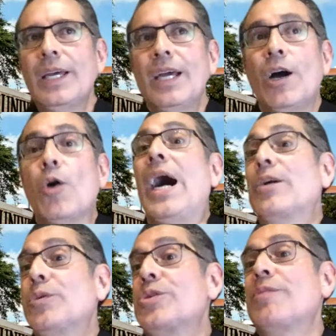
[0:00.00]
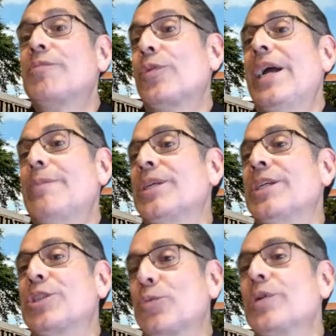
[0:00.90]
Ohio is up for grabs. It's
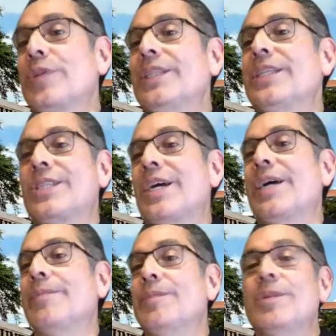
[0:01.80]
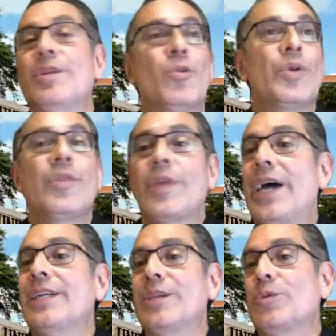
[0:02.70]
a real thing this time. No one
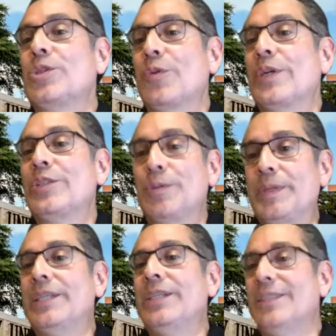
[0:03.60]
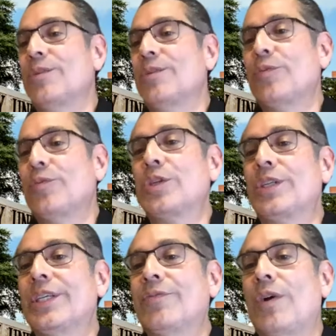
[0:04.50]
thought it was going to be. You know,
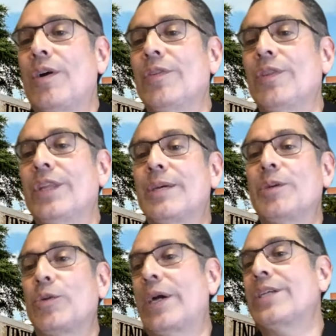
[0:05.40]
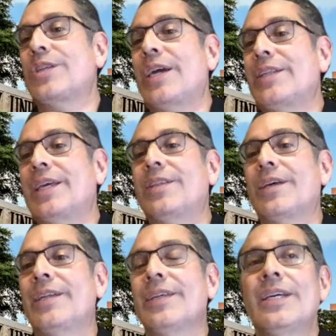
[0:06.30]
unfortunately, on the Democratic side, they
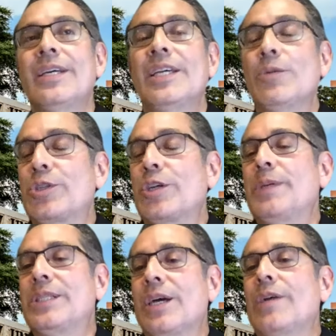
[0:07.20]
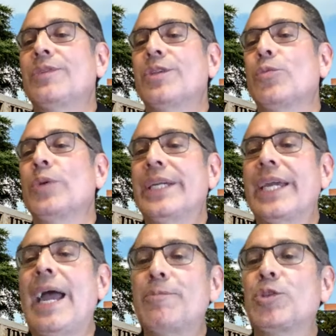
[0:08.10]
thought it was going to be tough to
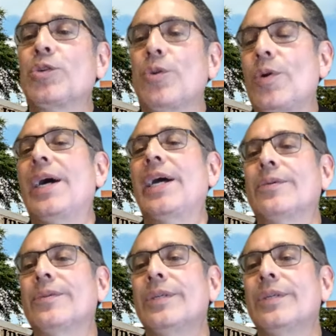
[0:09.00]
recapture Ohio,